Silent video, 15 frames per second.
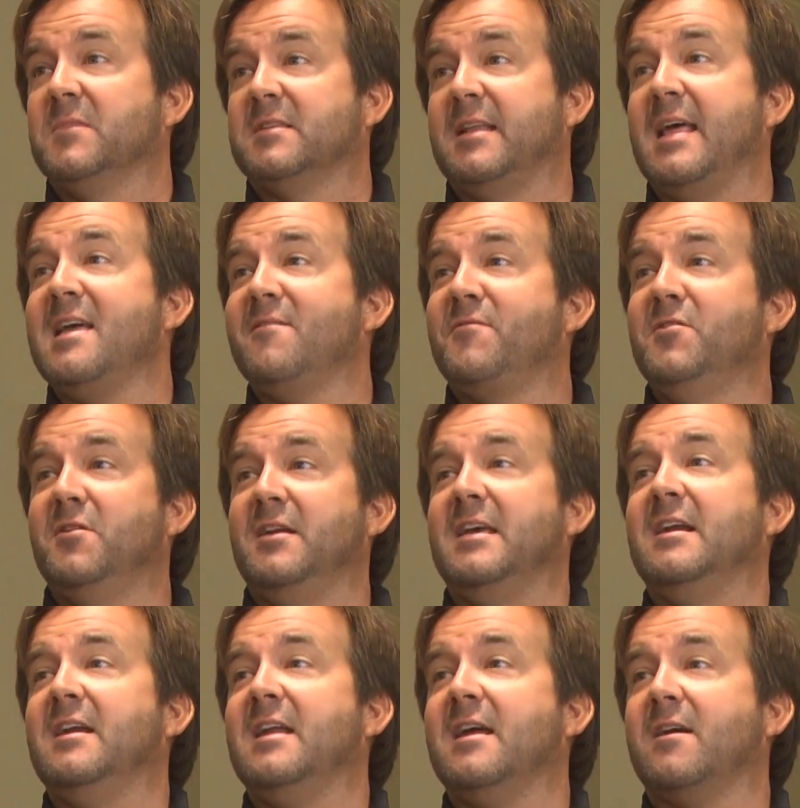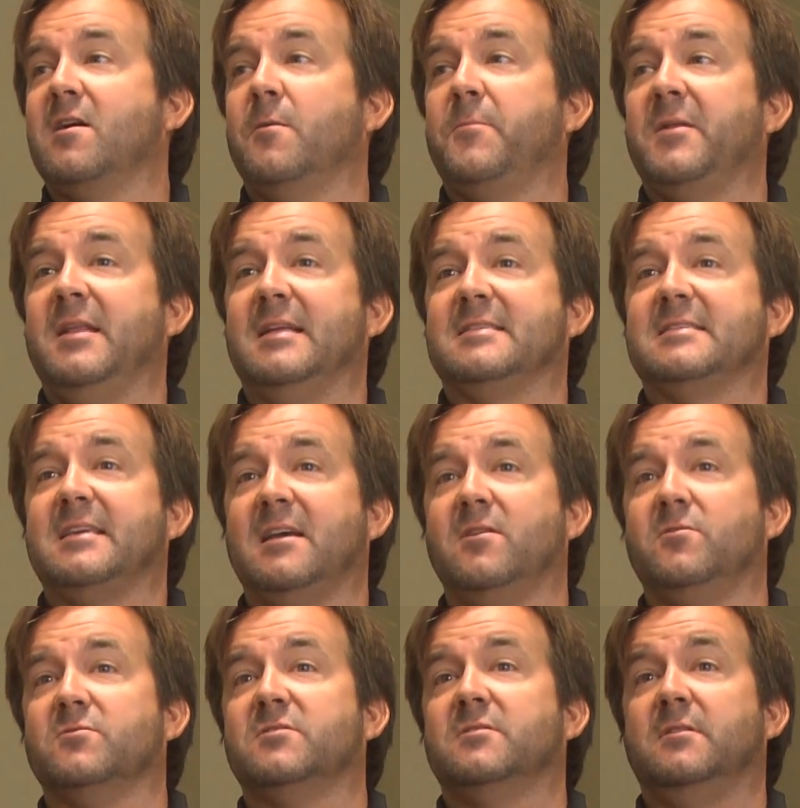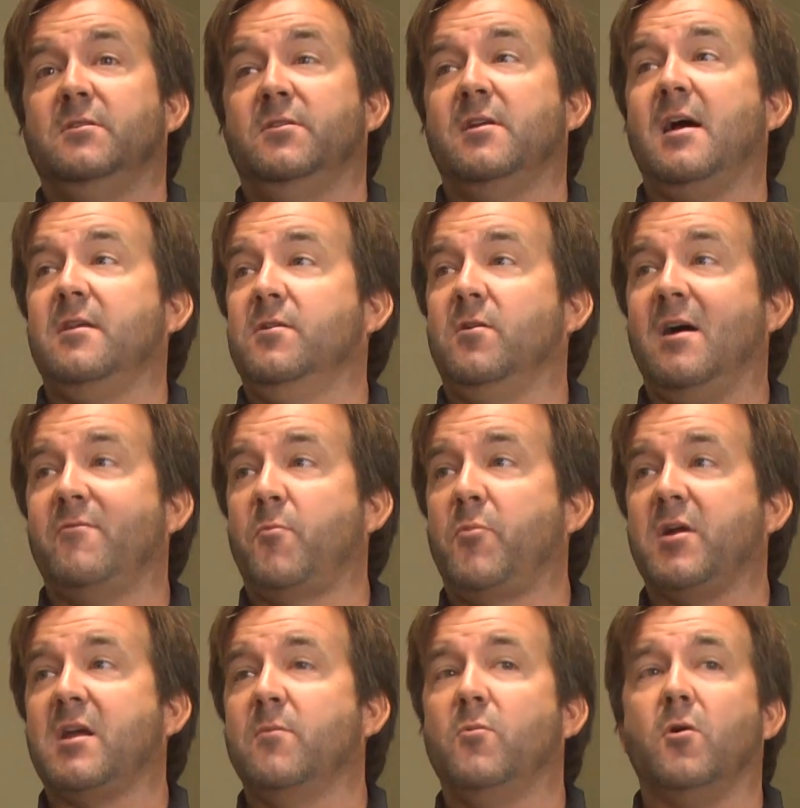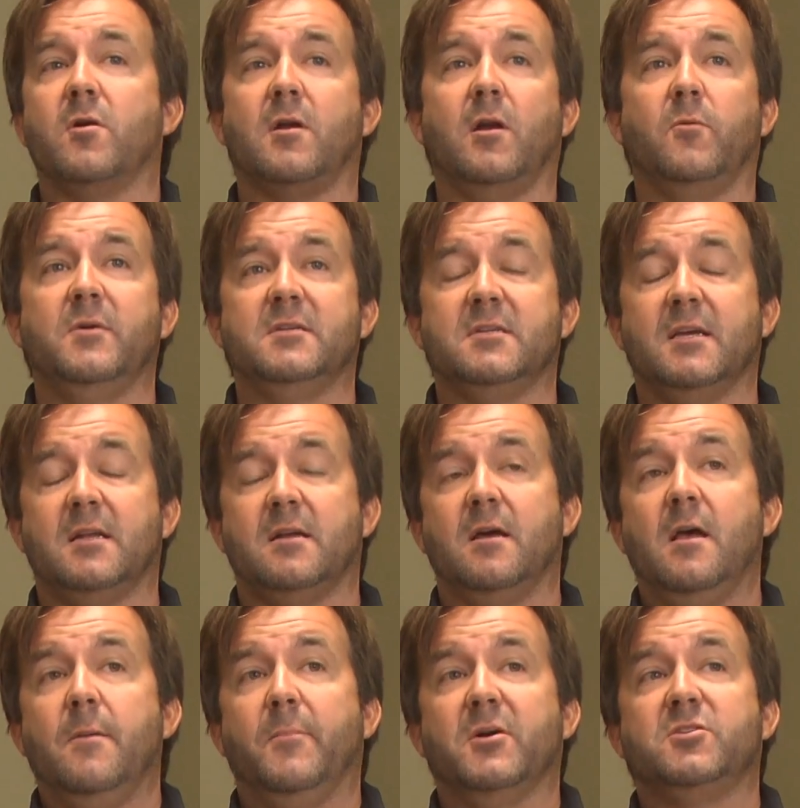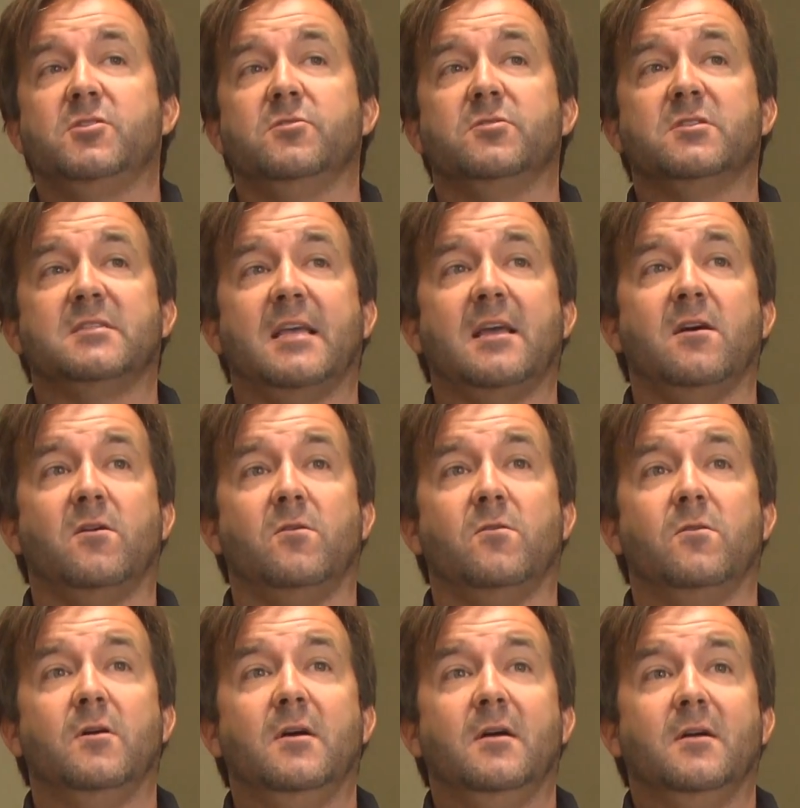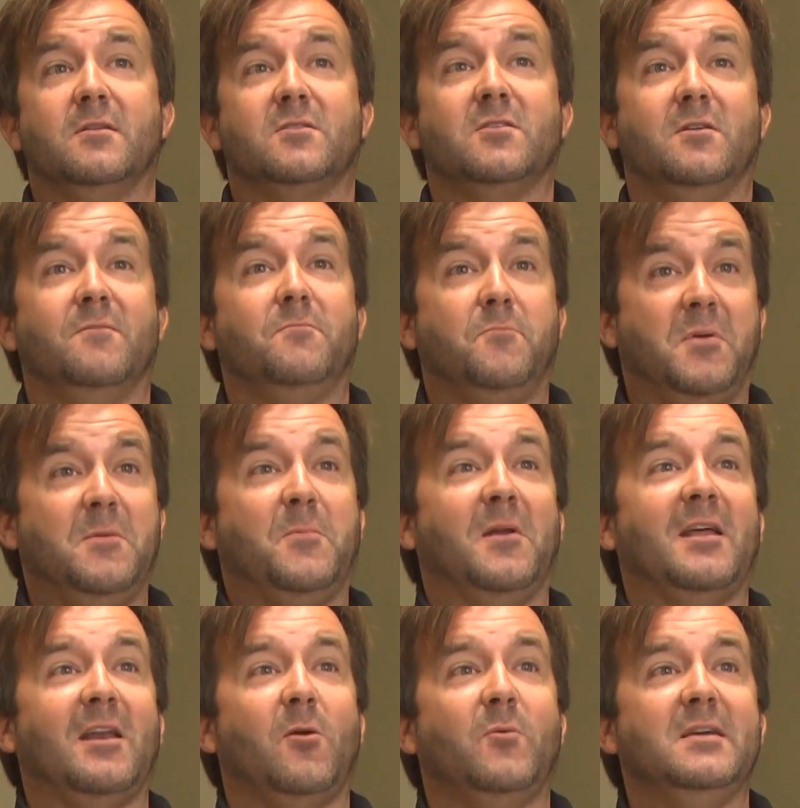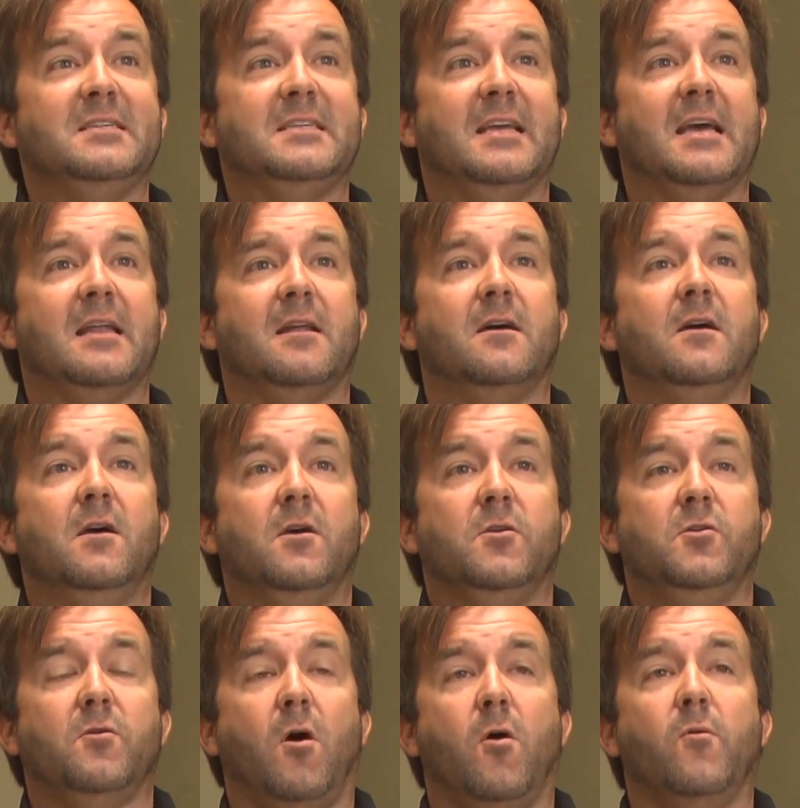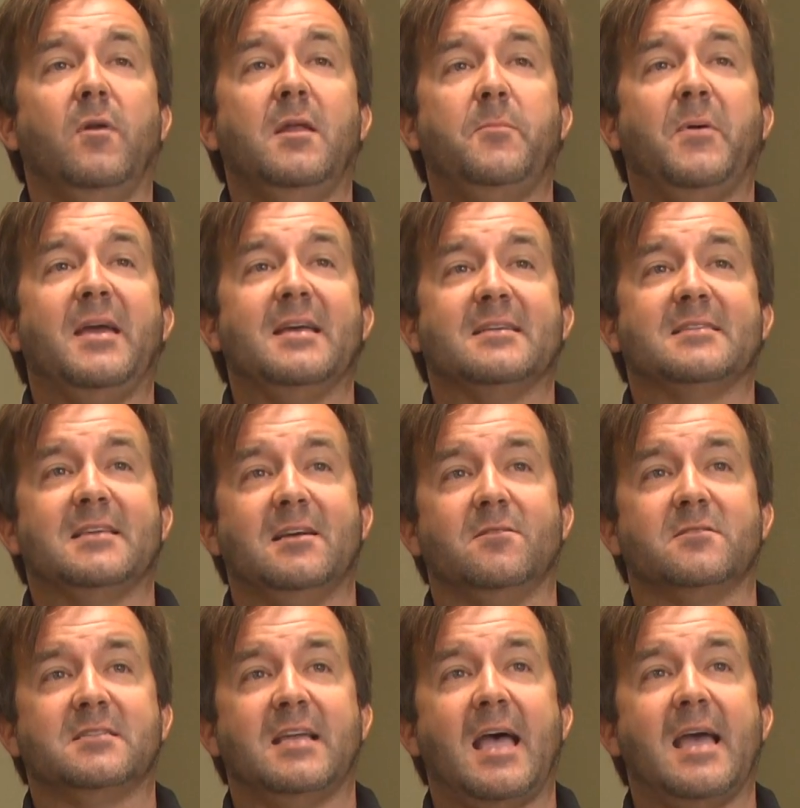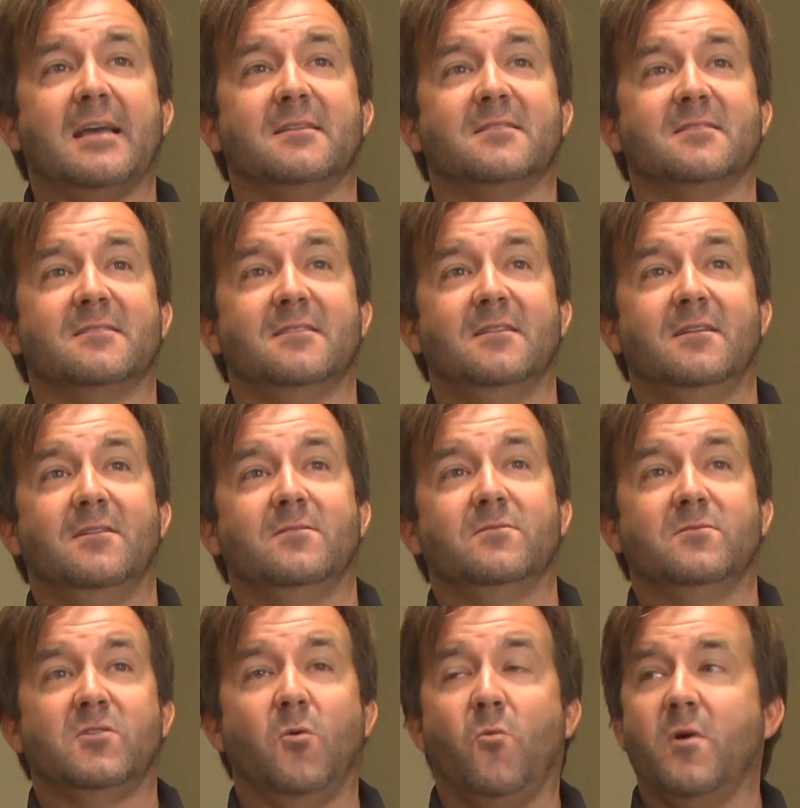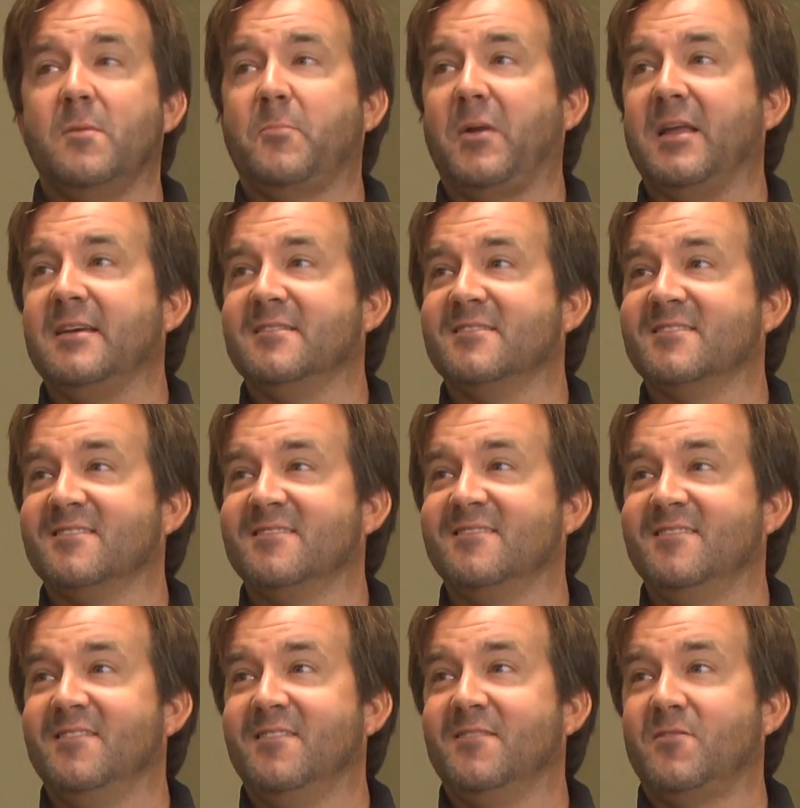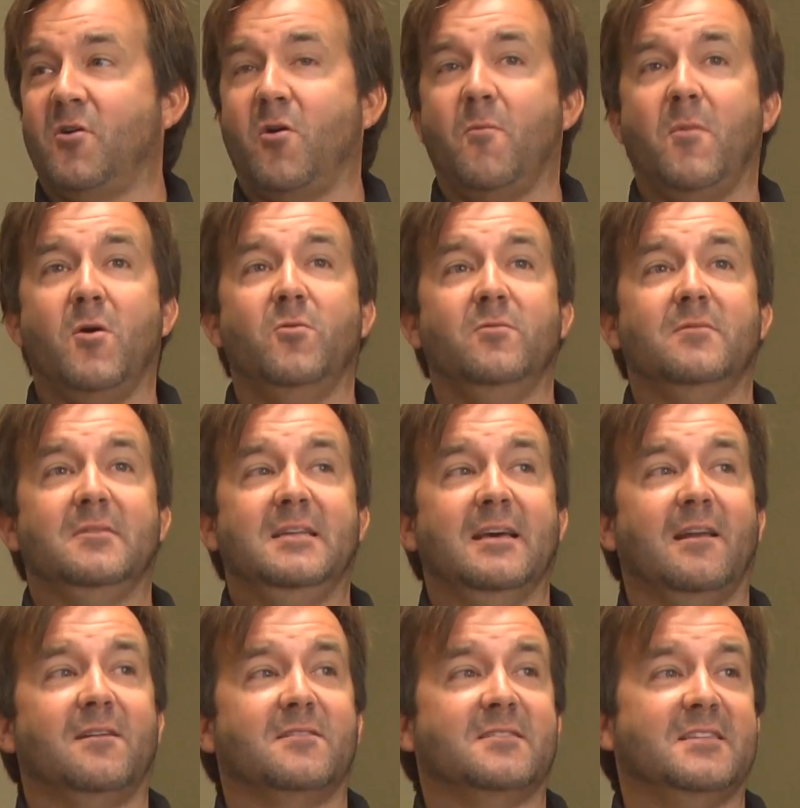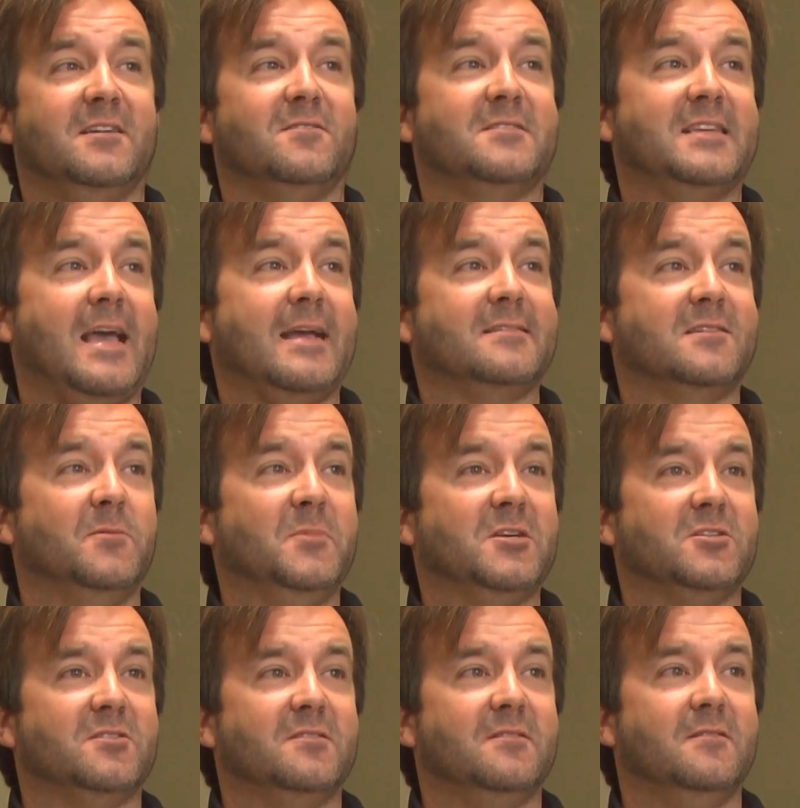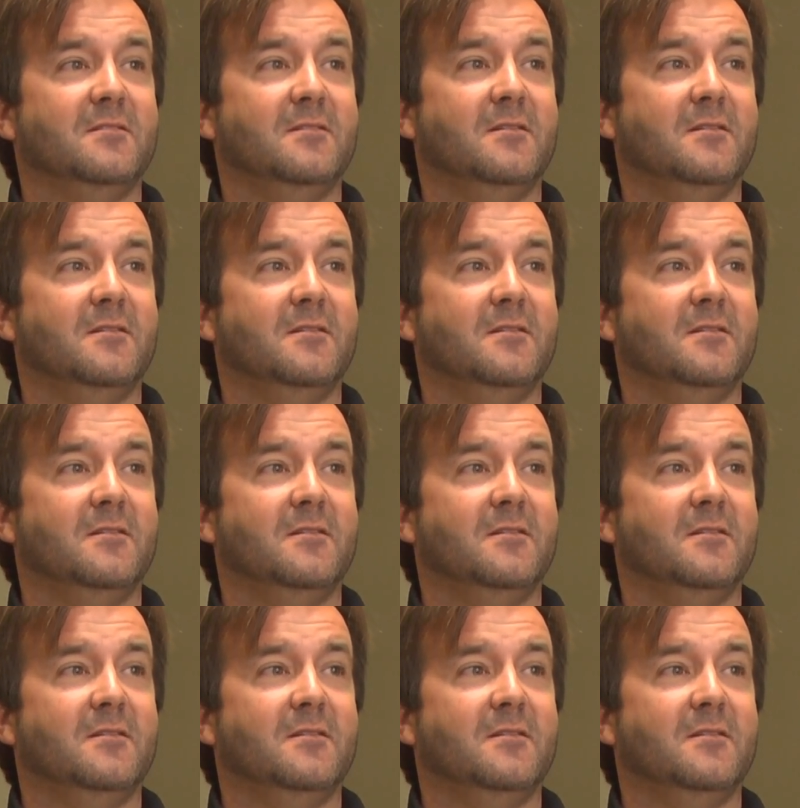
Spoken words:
Today, if you're an internet company that sells, you don't have a brick and mortar in Louisiana, but you sell to people in Louisiana, you only pay a sales tax to one place, the Remote Dealer Sales Tax Commission.